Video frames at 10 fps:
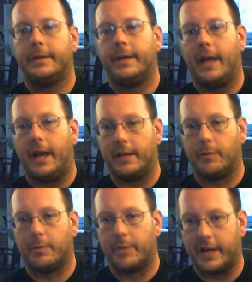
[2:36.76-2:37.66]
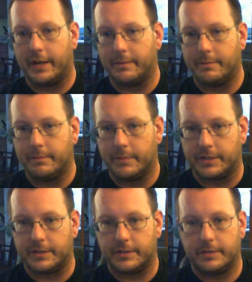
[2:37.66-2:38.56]
and then we'll bring in
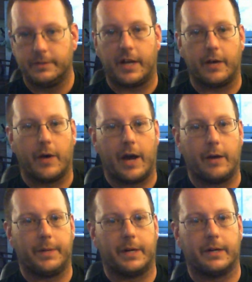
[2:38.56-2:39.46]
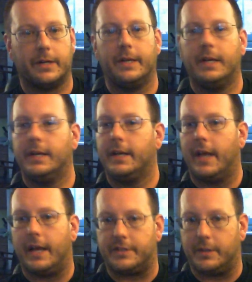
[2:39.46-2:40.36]
Mrs. JOhioBeer
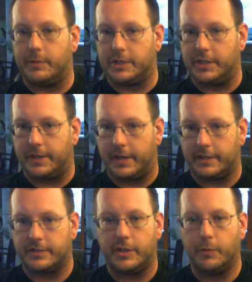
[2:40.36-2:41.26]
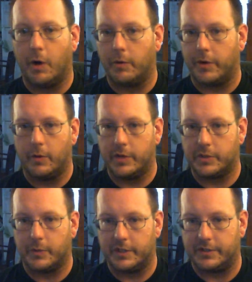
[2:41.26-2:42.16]
and see what she thinks. She won't know
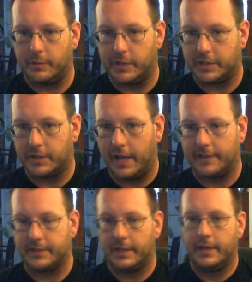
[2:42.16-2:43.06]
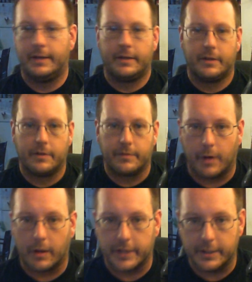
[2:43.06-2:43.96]
which one's in which glass.
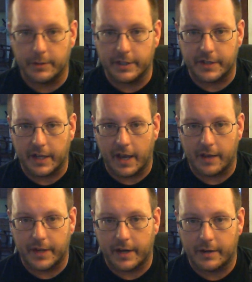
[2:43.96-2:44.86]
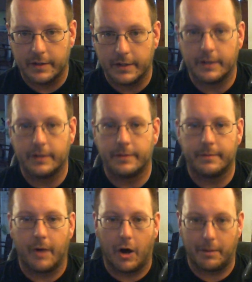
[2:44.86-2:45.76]
For all of you listening out there,
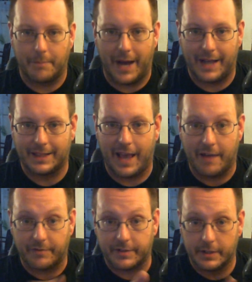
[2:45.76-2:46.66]
on my left